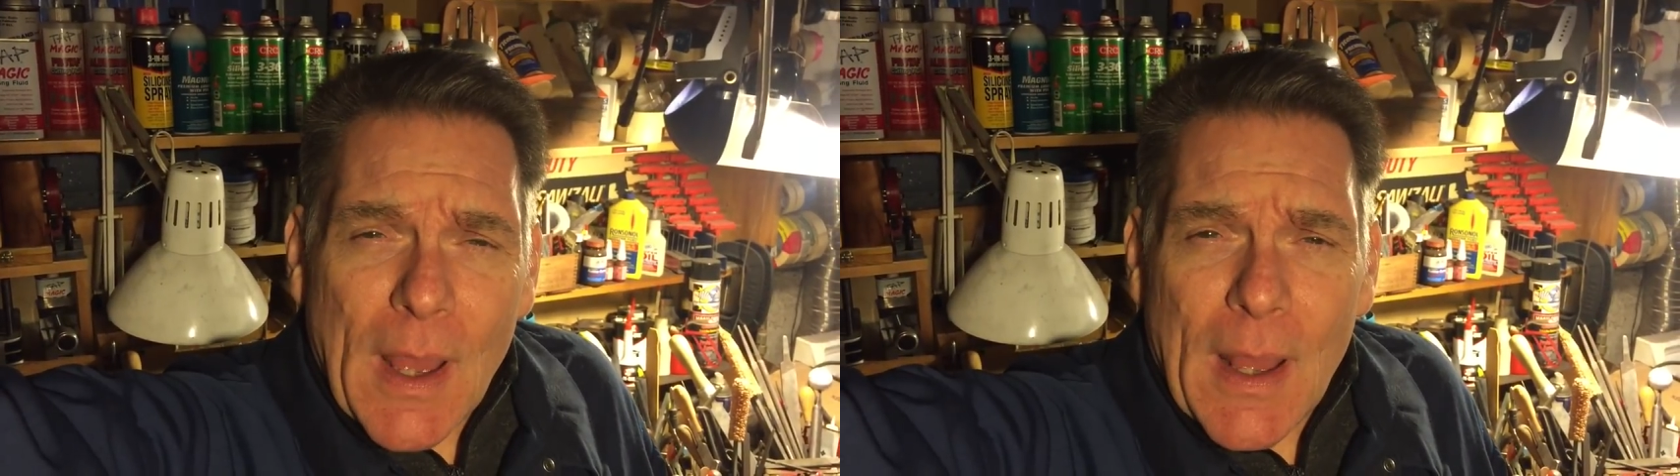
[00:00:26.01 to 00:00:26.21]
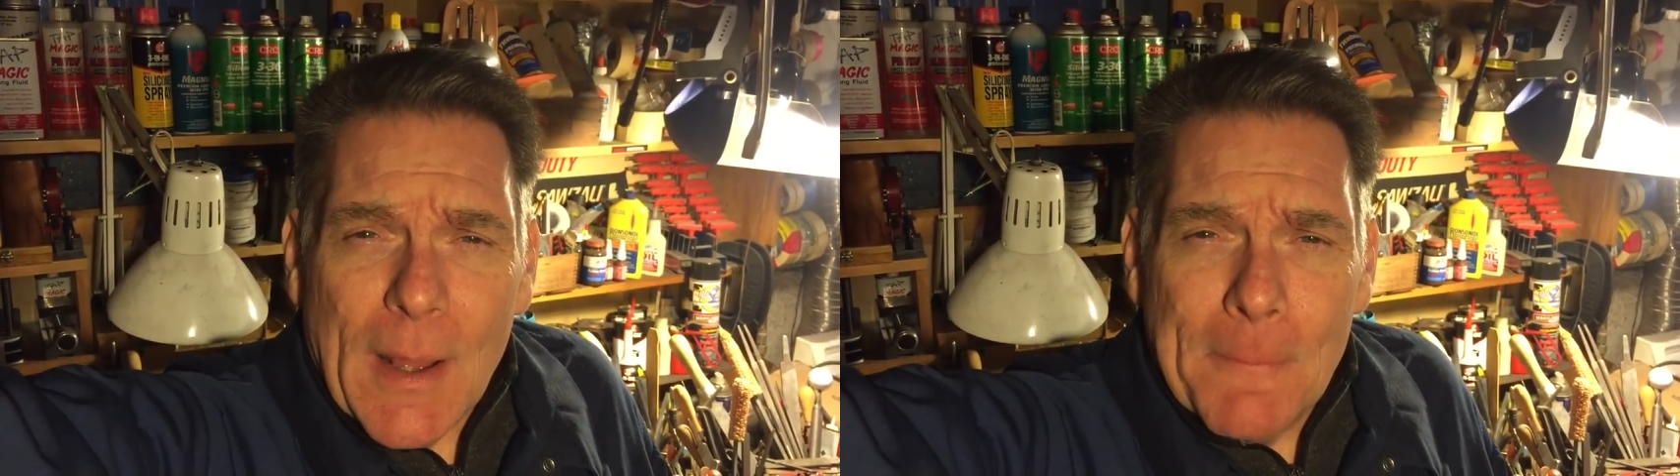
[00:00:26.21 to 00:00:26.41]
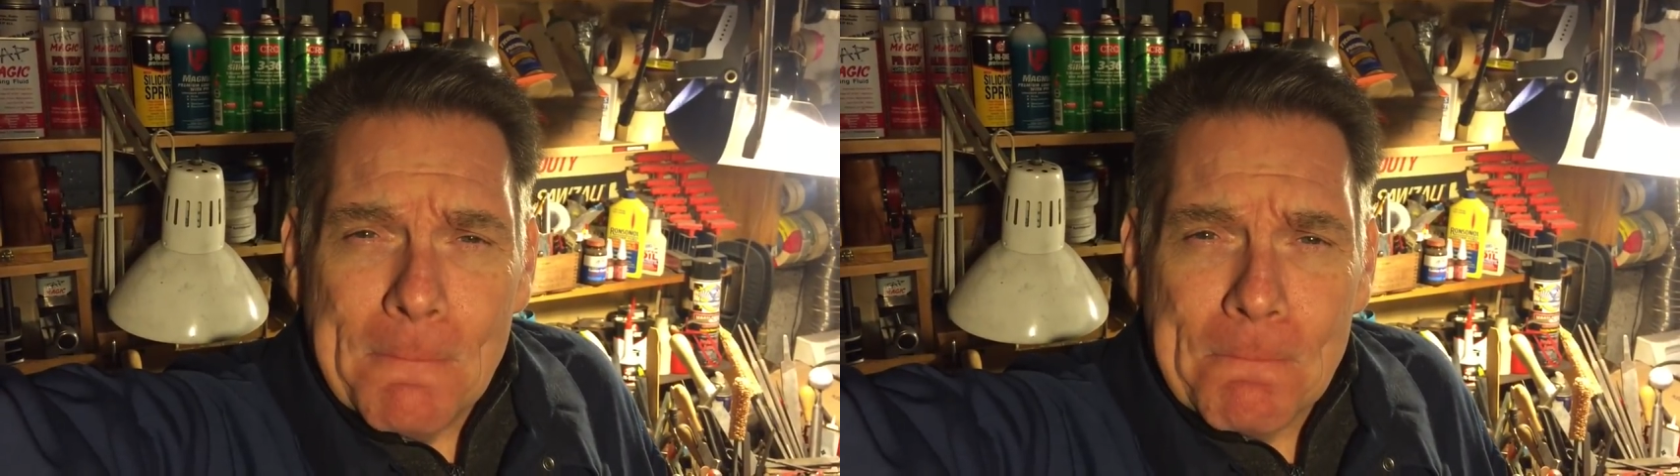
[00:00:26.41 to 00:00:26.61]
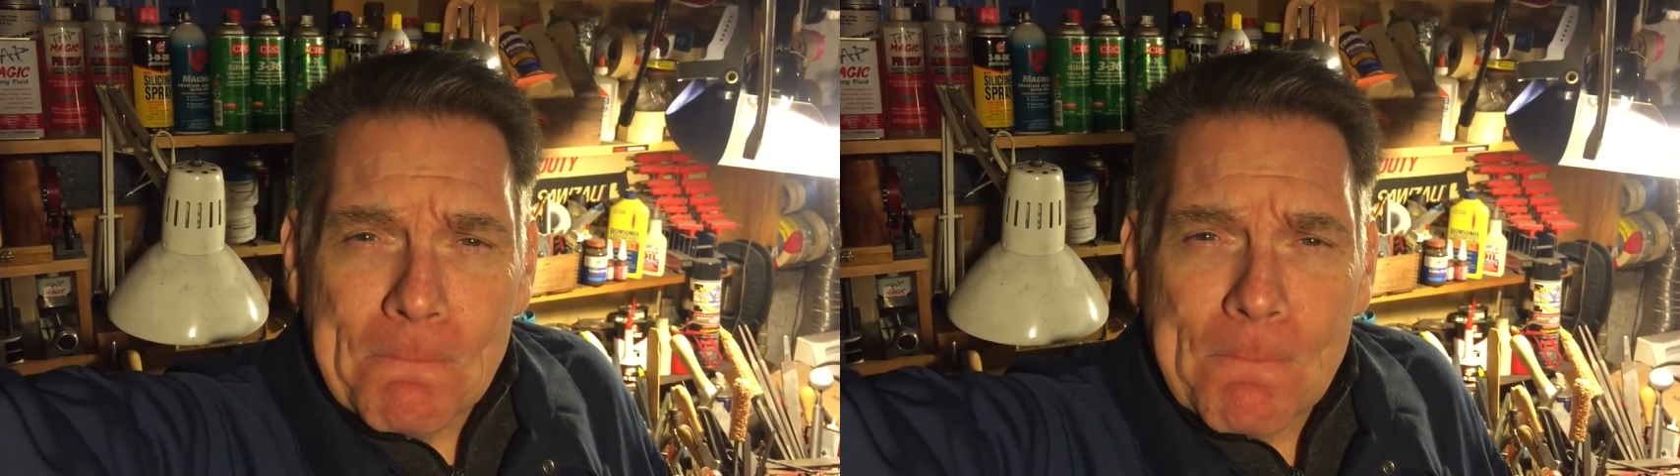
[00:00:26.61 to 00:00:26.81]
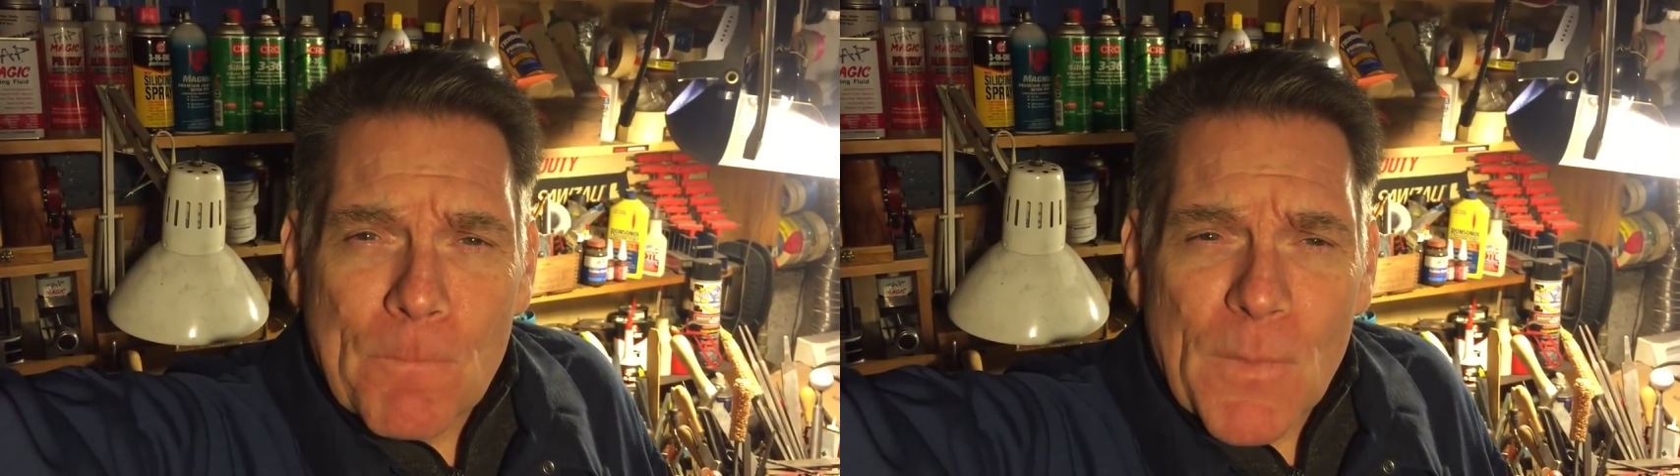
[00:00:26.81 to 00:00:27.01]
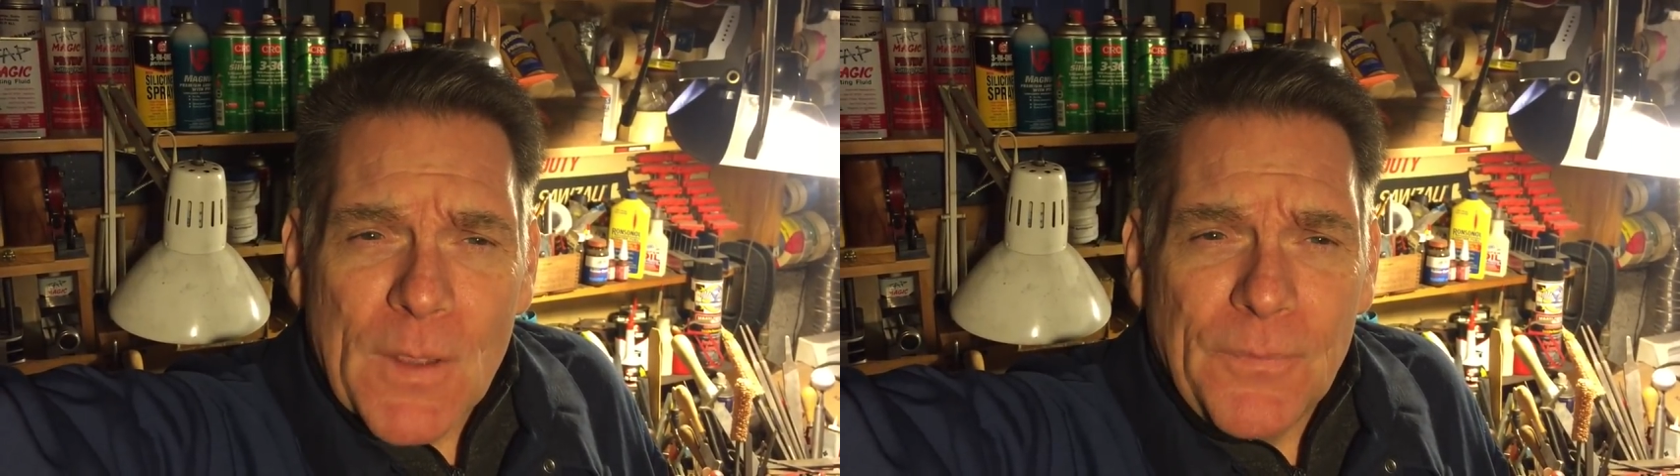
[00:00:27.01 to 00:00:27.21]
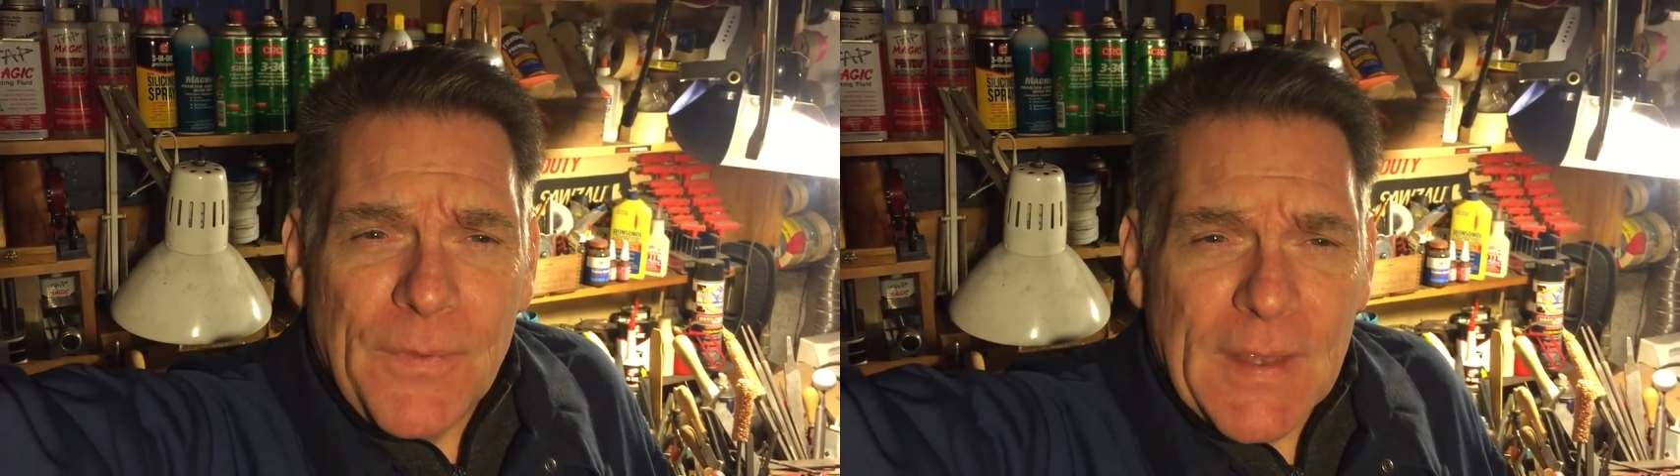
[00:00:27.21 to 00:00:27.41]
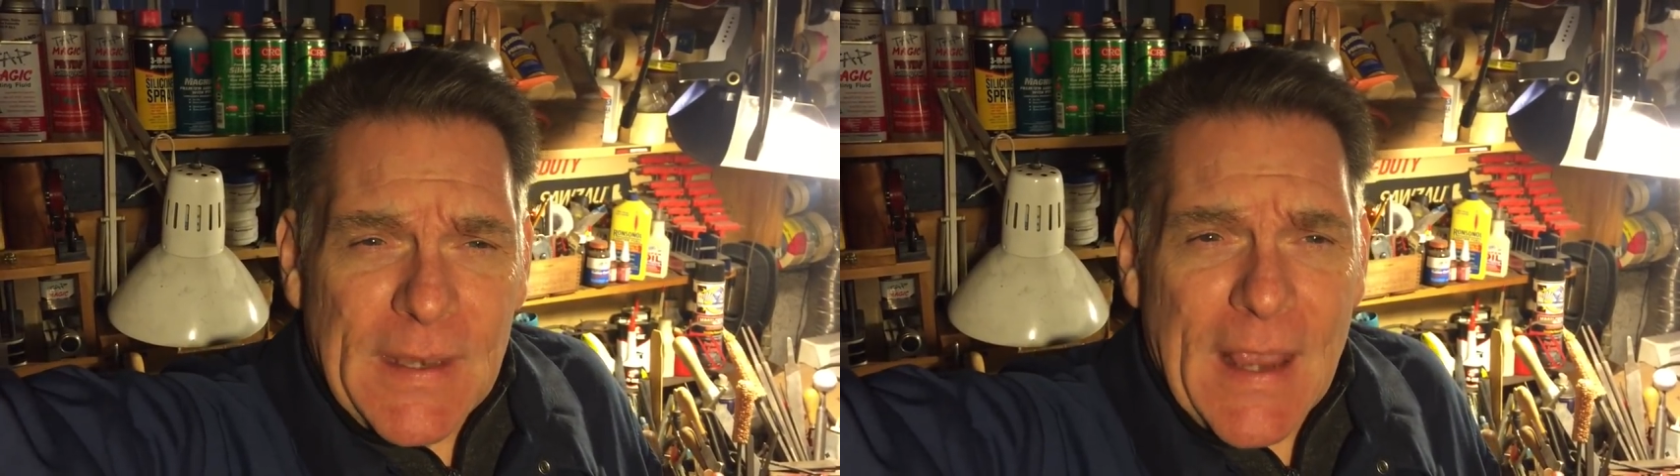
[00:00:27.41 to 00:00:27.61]
Um,
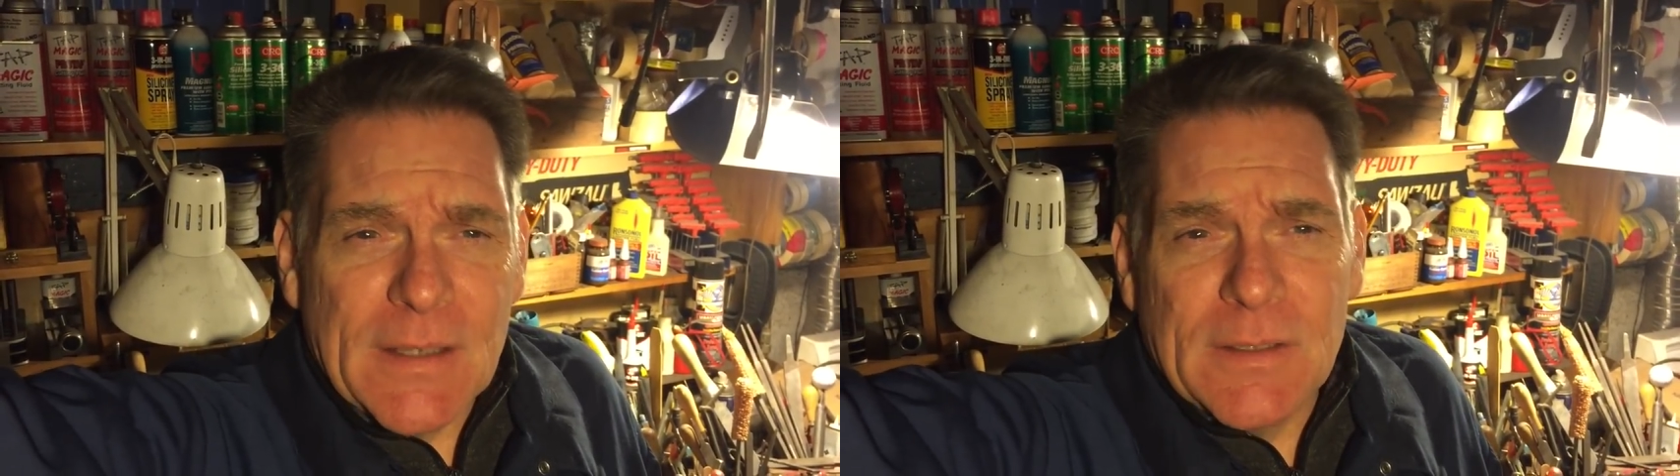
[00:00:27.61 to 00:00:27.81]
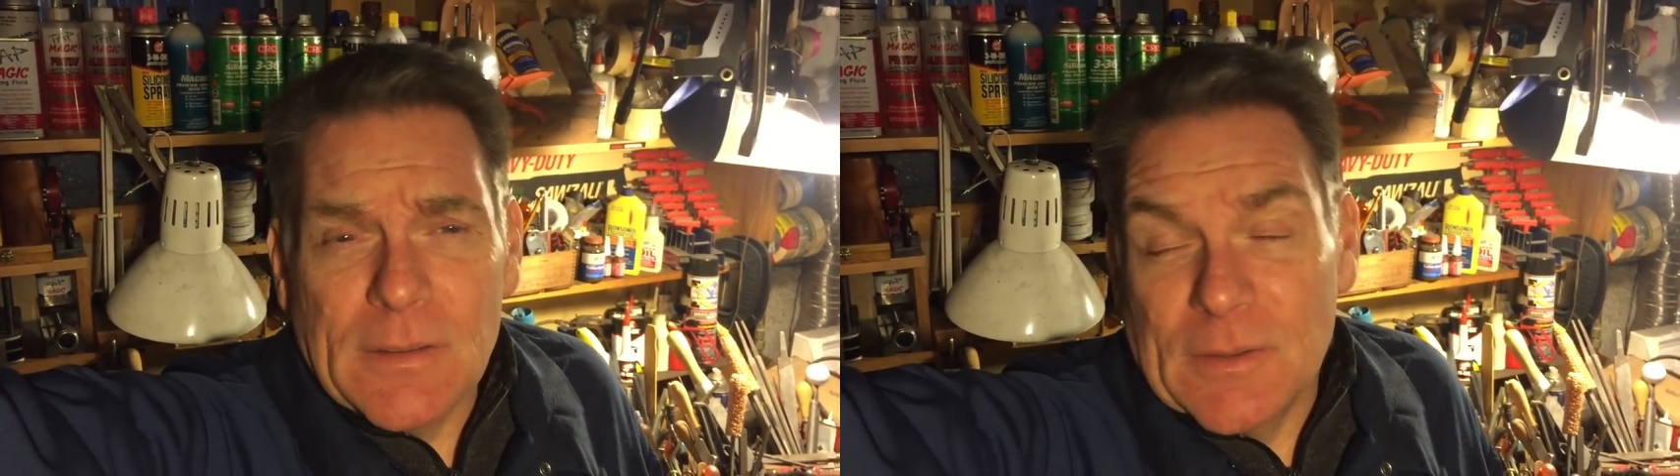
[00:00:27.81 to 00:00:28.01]
for the next,